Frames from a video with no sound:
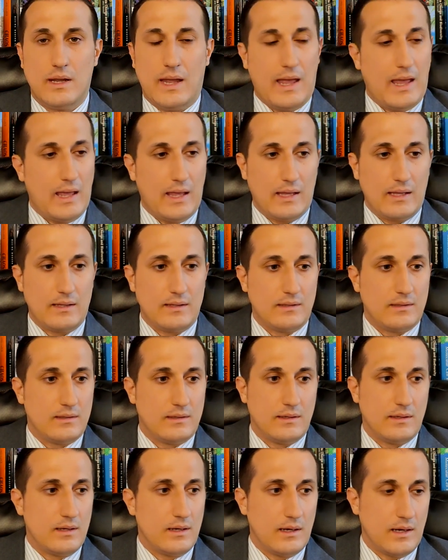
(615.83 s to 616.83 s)

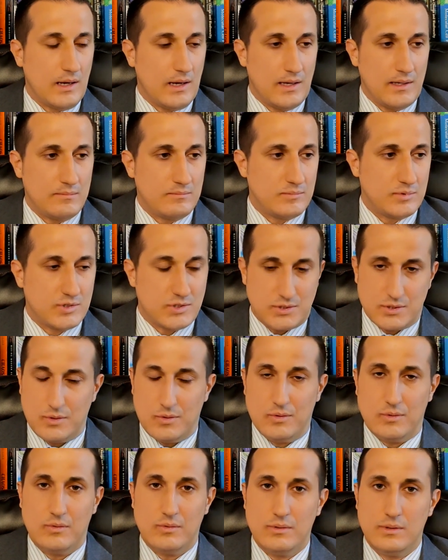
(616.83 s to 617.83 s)
And I'm
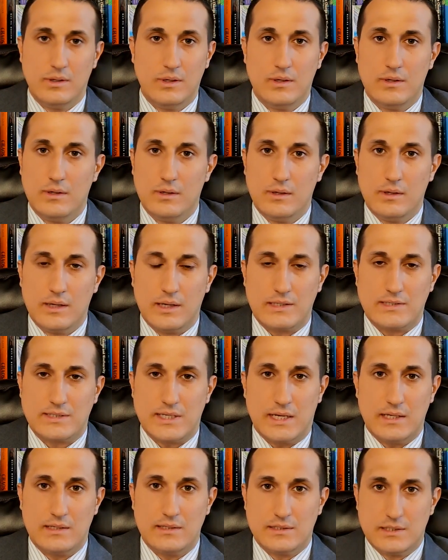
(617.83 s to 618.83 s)
so
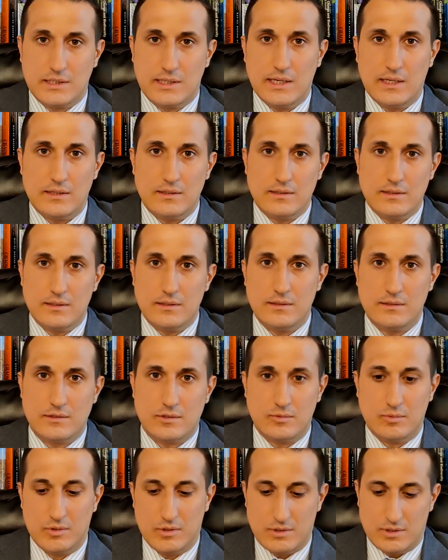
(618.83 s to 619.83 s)
excited to get
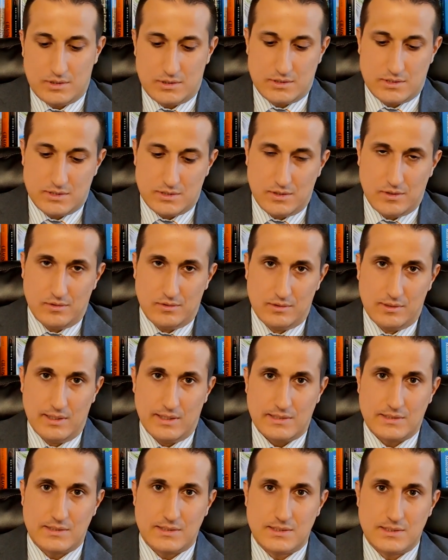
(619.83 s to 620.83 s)
to work, so
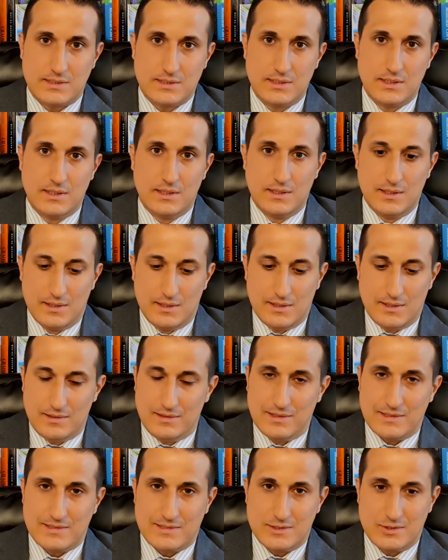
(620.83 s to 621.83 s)
let's
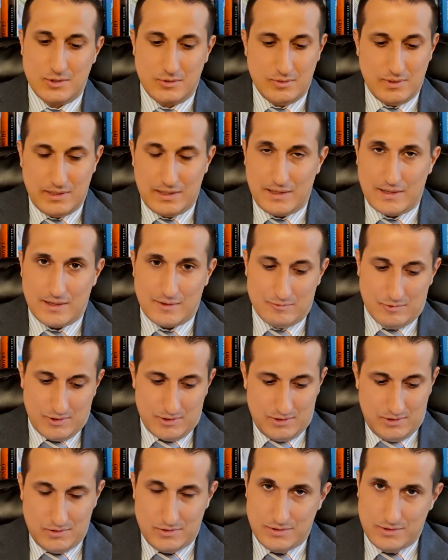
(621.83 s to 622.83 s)
do it, and I
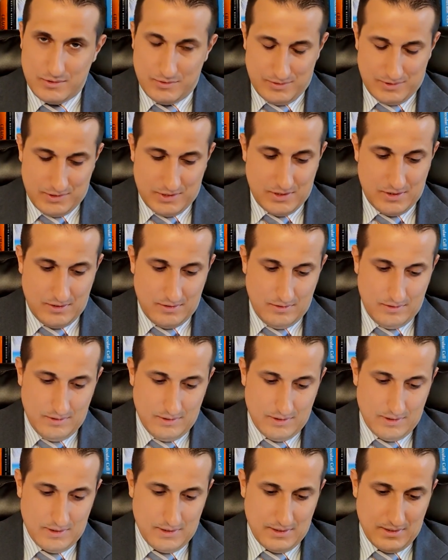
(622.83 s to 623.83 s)
want you to do it
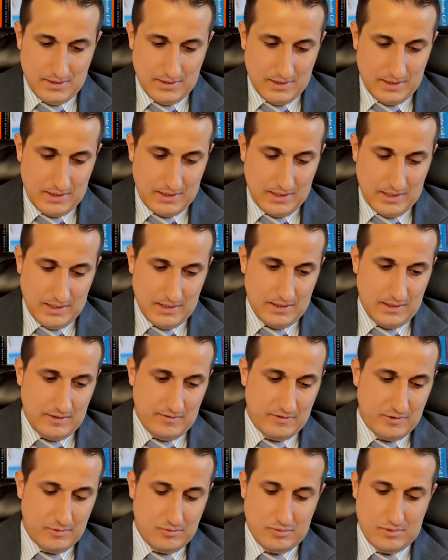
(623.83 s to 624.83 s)
too. Again,
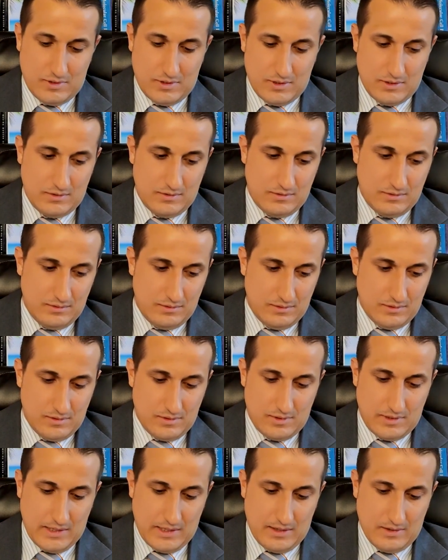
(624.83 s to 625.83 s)
if you want to
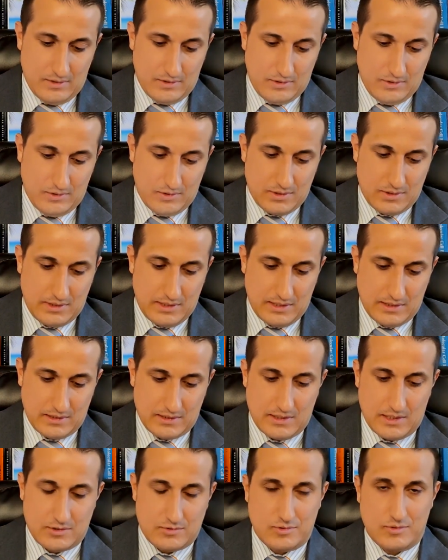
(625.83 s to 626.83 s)
learn how you could get in
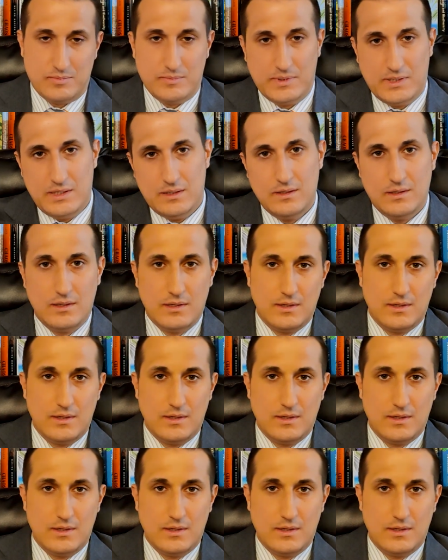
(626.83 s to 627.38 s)
touch with me,